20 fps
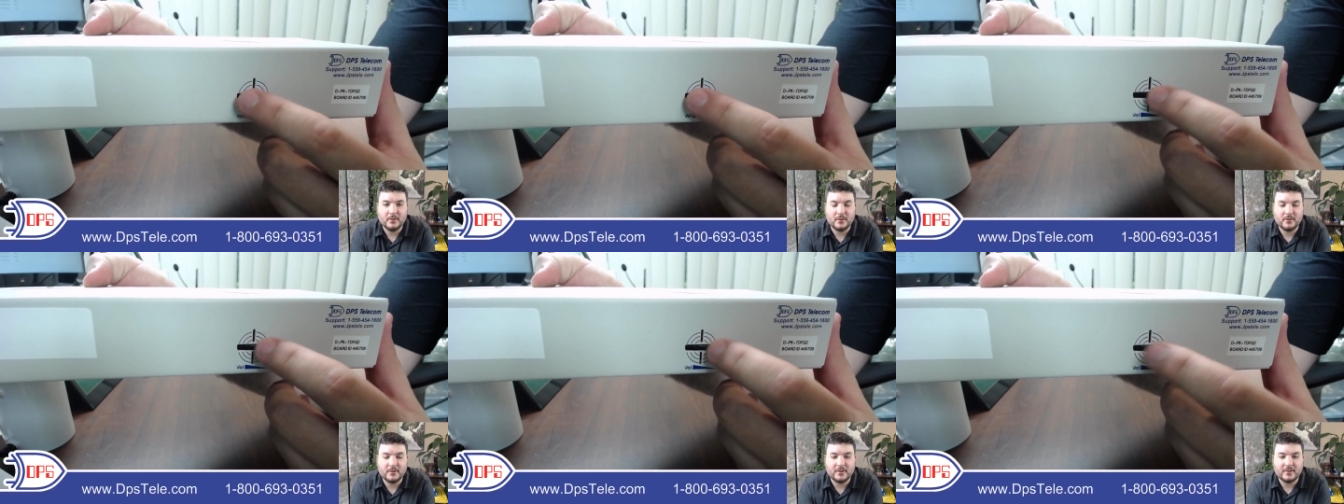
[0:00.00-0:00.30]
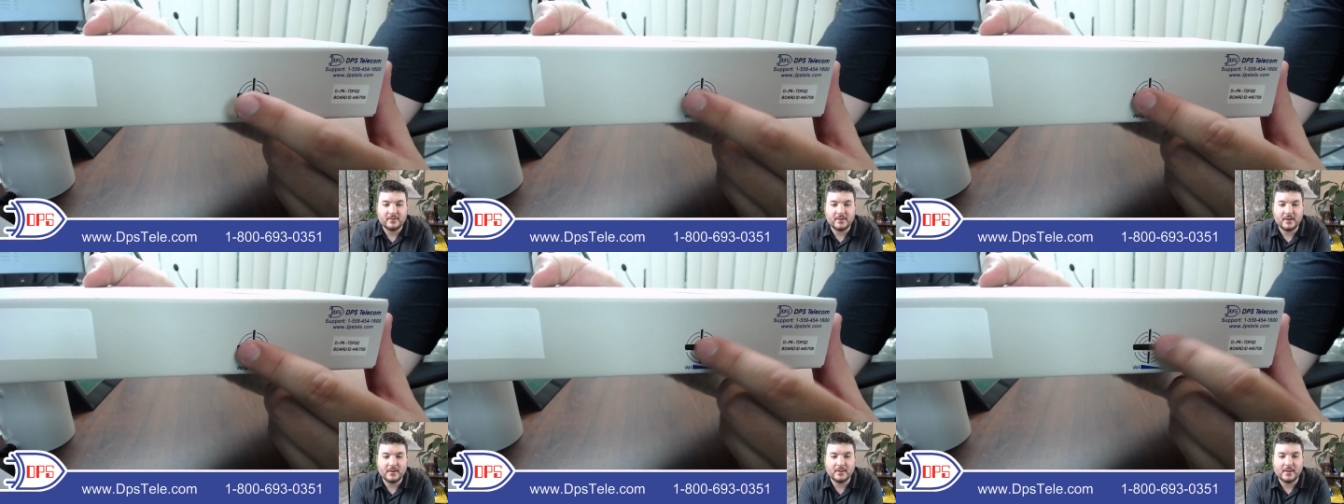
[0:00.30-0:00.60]

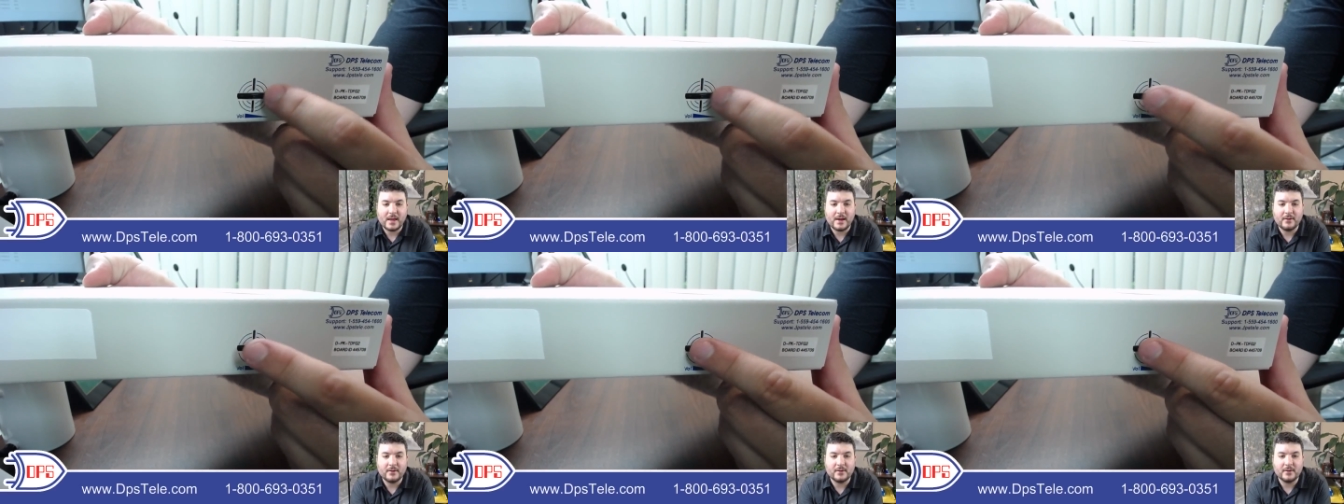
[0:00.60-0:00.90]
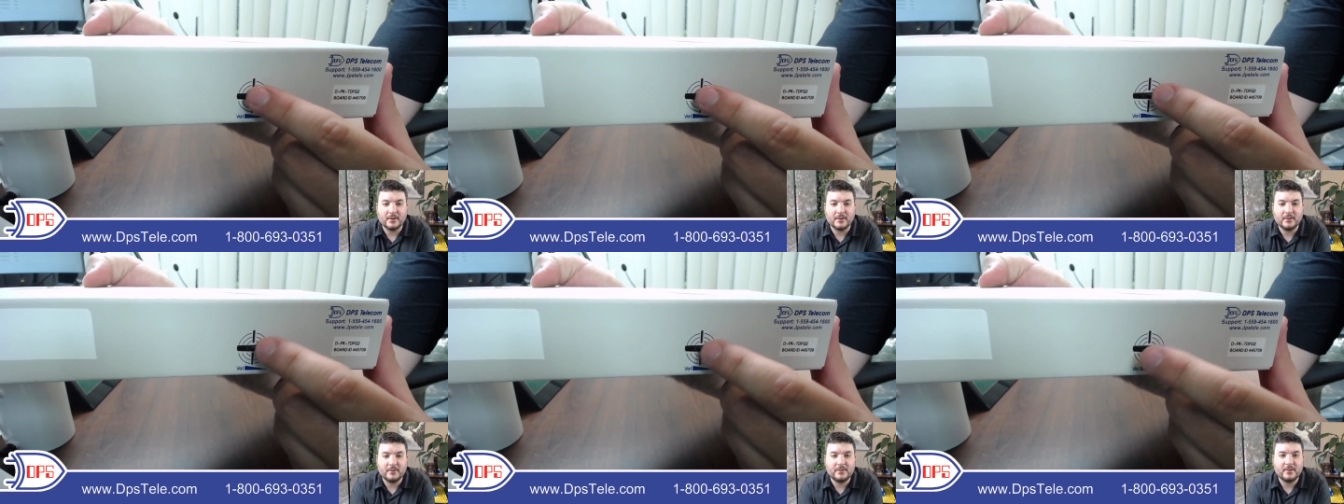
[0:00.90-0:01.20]
adjust how loud it
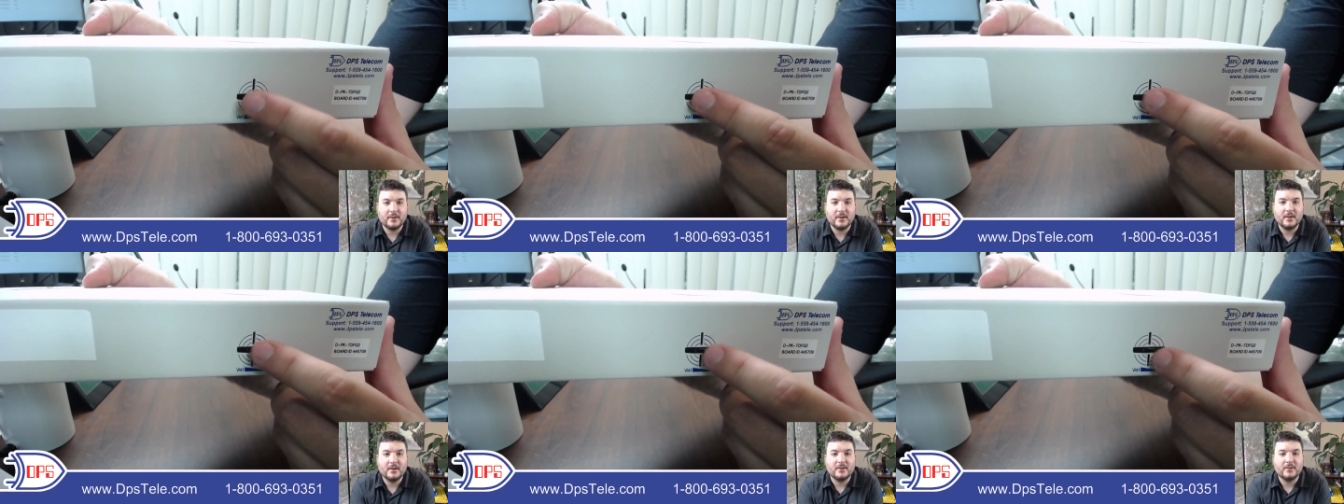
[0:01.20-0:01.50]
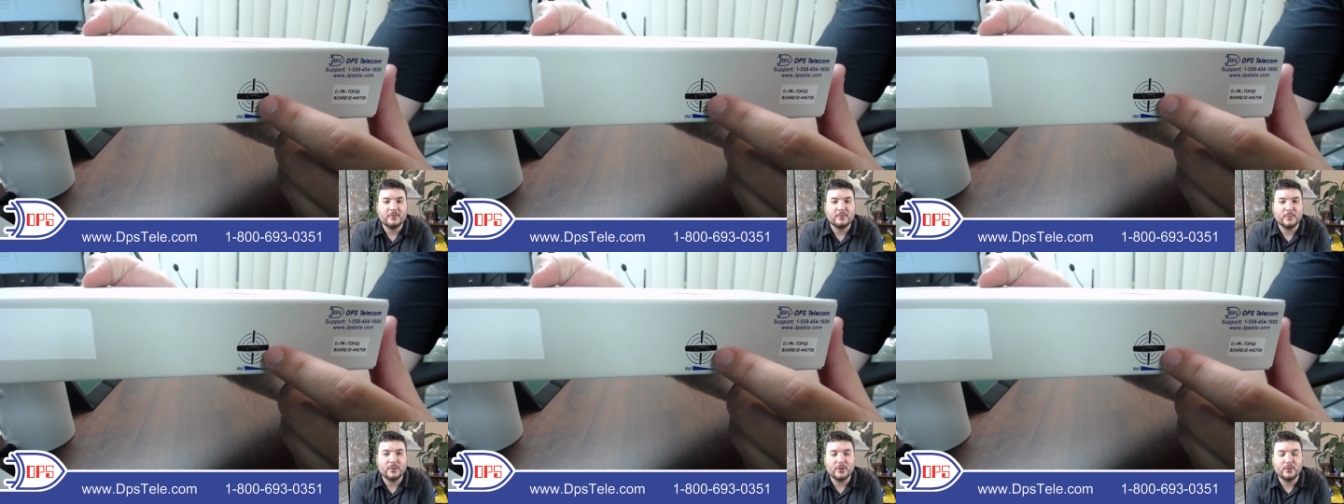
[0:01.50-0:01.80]
is.
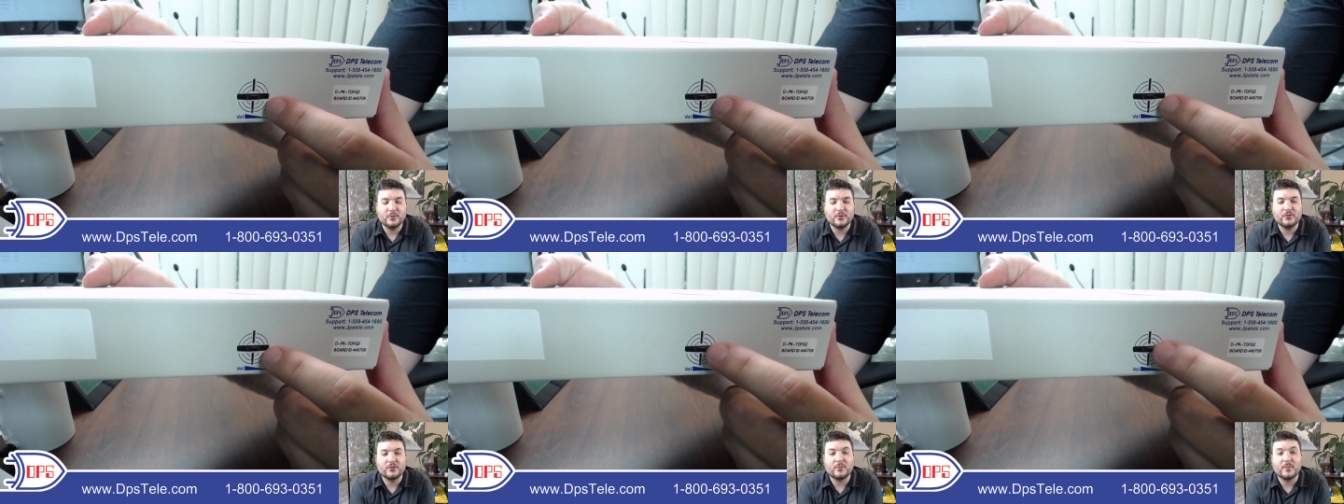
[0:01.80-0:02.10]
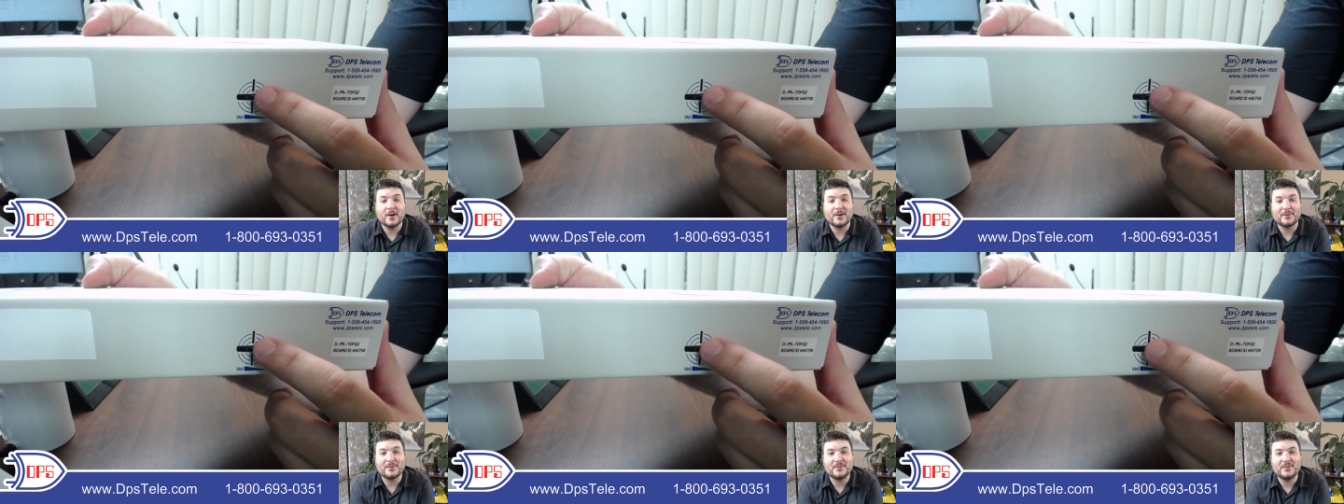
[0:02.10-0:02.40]
Some of the original
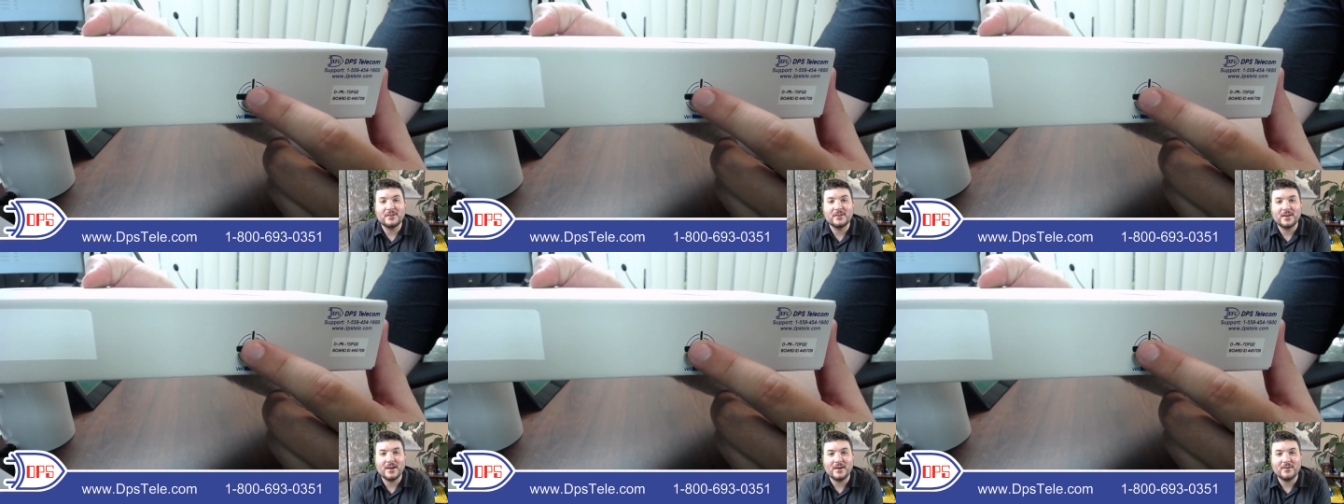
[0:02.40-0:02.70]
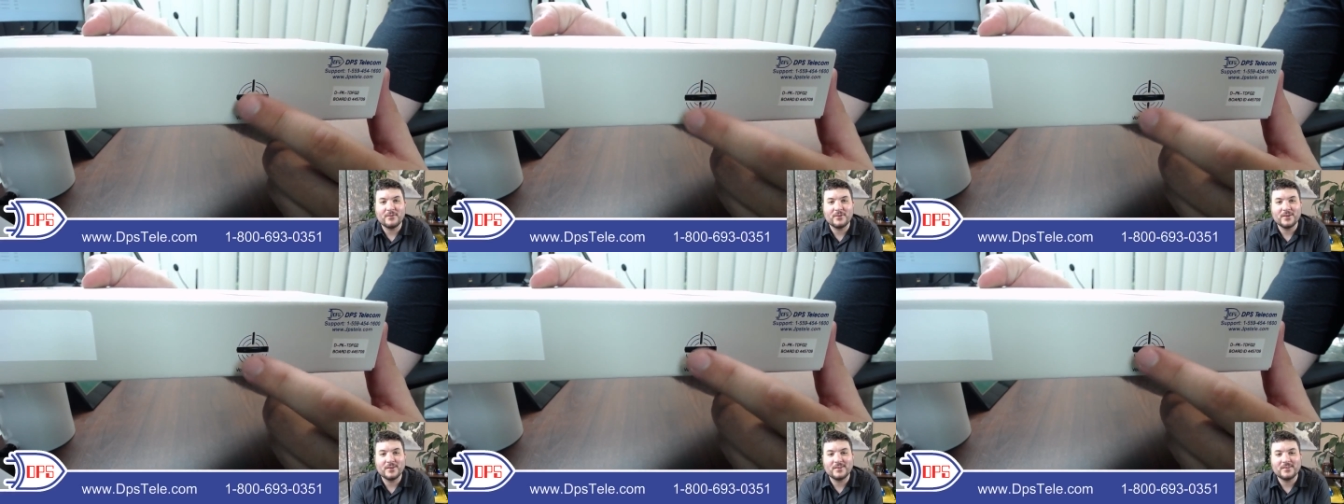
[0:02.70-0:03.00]
models didn't
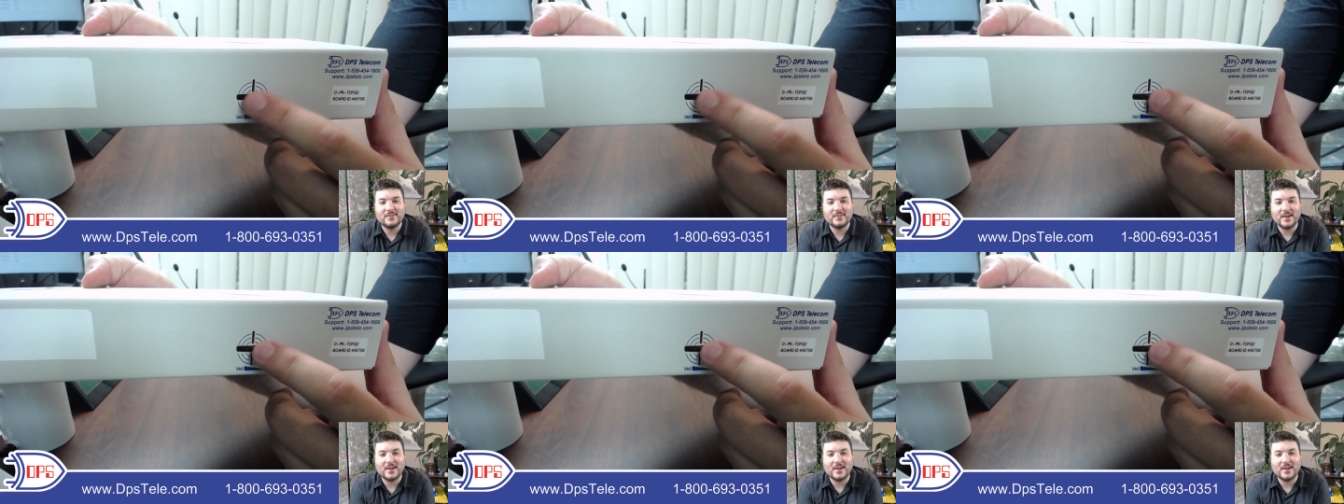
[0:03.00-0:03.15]
have this,